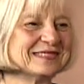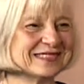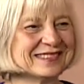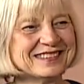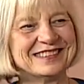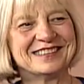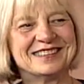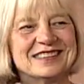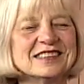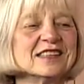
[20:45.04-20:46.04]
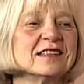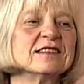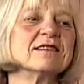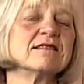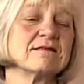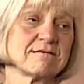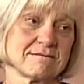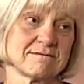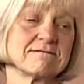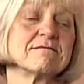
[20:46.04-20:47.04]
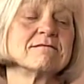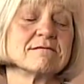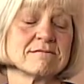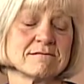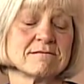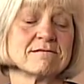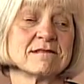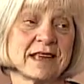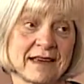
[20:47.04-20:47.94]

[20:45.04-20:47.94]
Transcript: I was so uncomfortable. And I was just a kid.